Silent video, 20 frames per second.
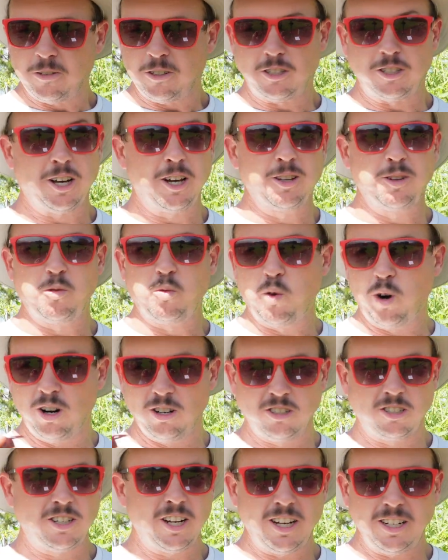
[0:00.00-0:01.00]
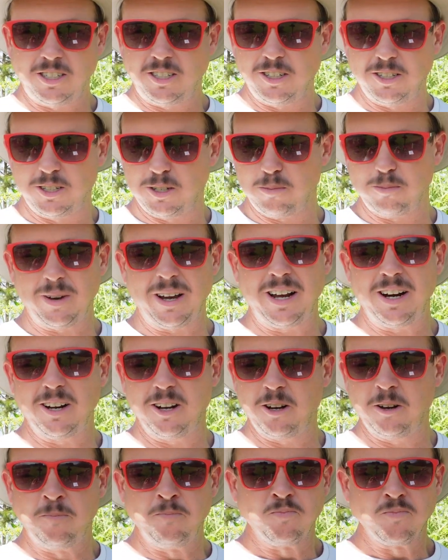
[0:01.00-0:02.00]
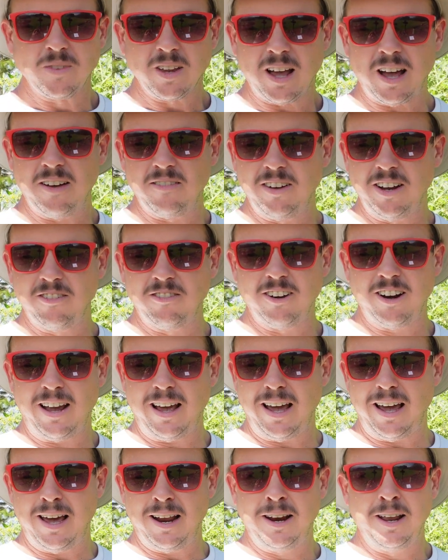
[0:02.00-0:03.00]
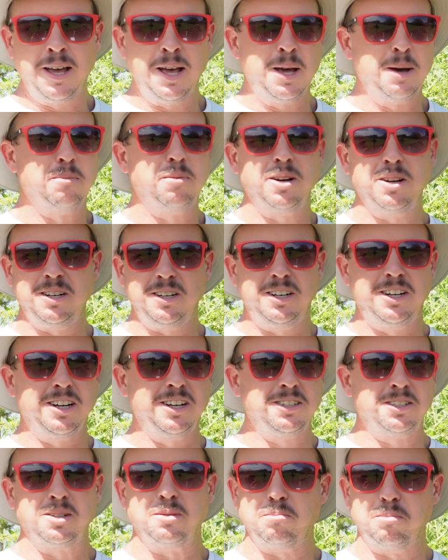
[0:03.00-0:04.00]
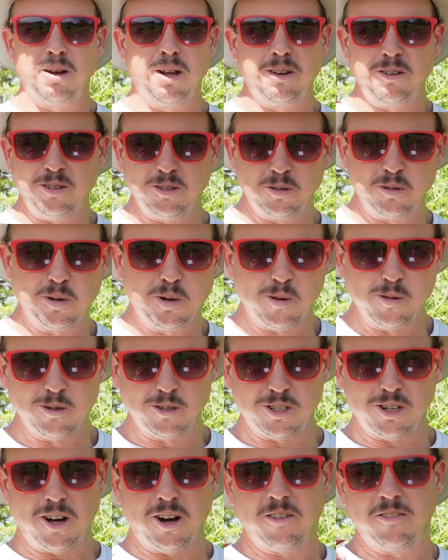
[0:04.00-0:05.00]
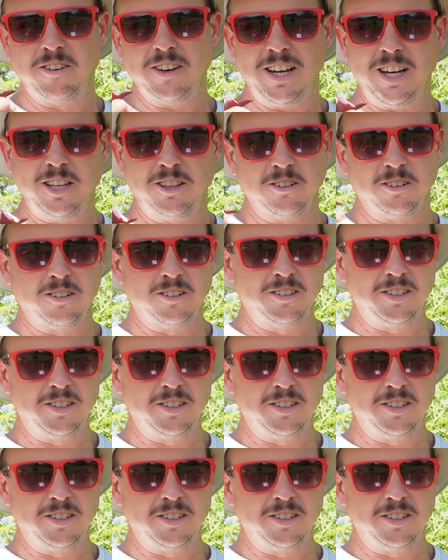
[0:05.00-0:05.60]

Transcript: It's not the worst tasting tomato I've ever had, but it doesn't blow your doors off either.